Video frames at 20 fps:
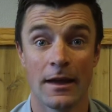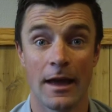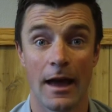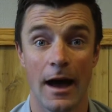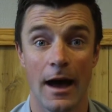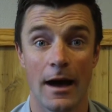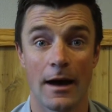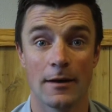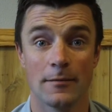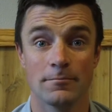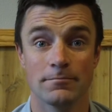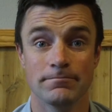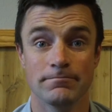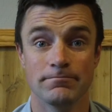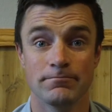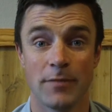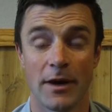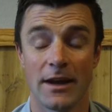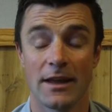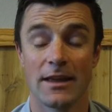
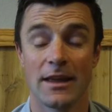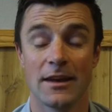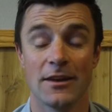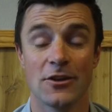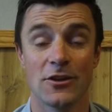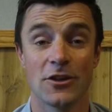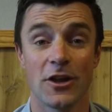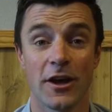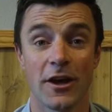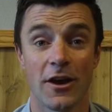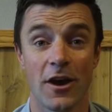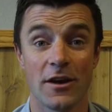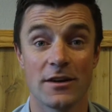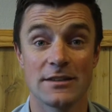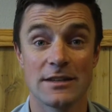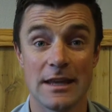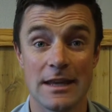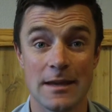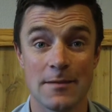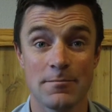But again, you look at our
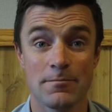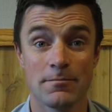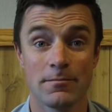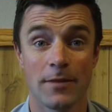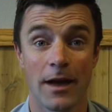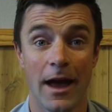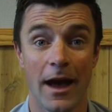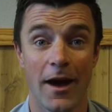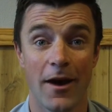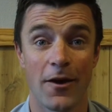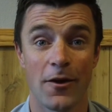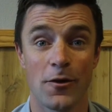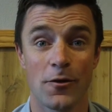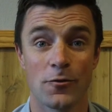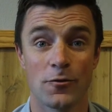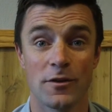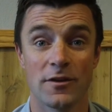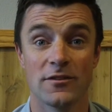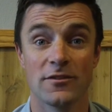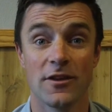team, how
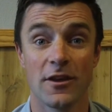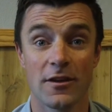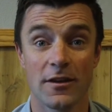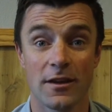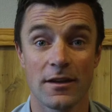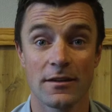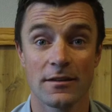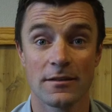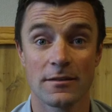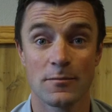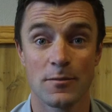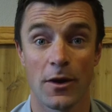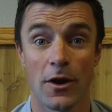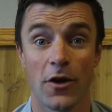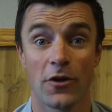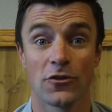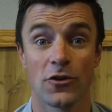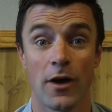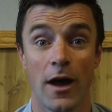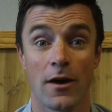resilient, but
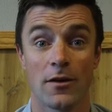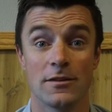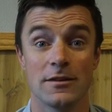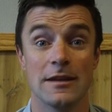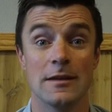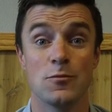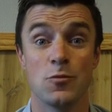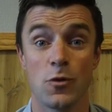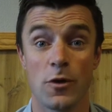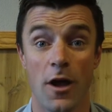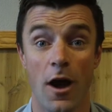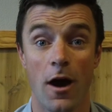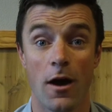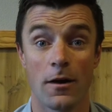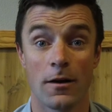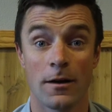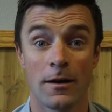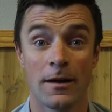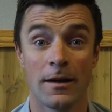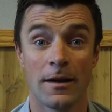also how deep we
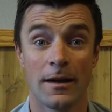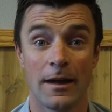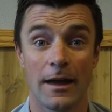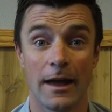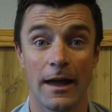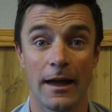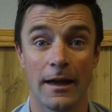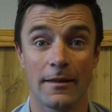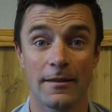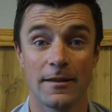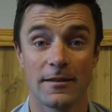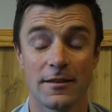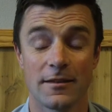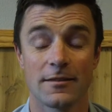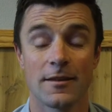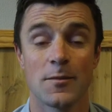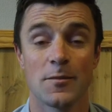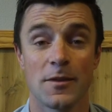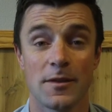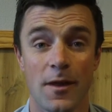are. And this is
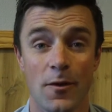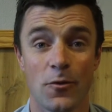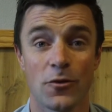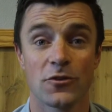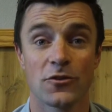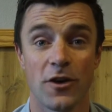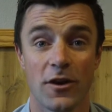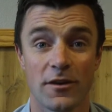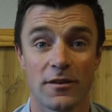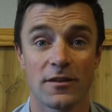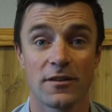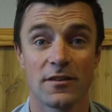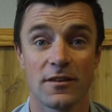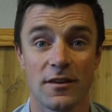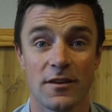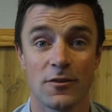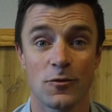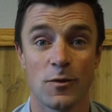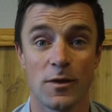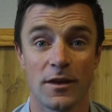something that we'll start to
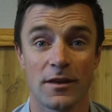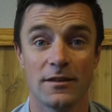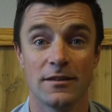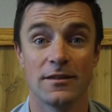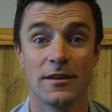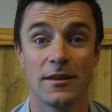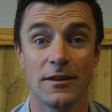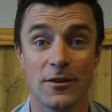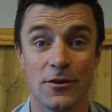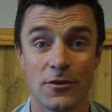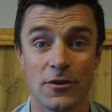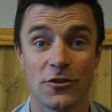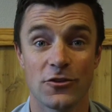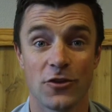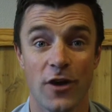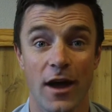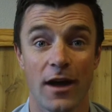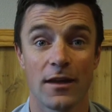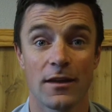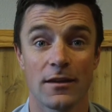see as we continue the
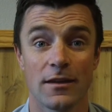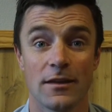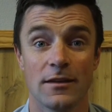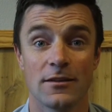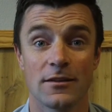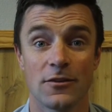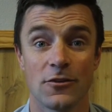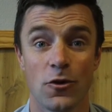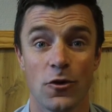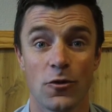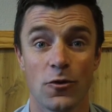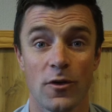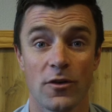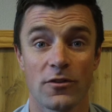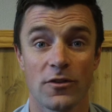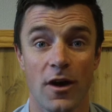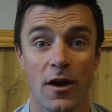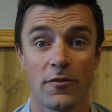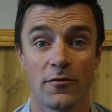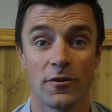trek into
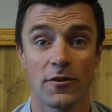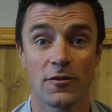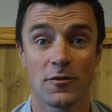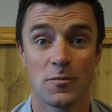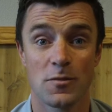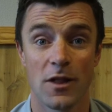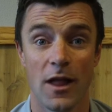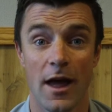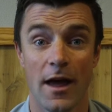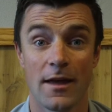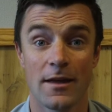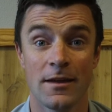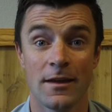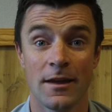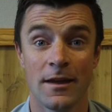Northwest Conference play.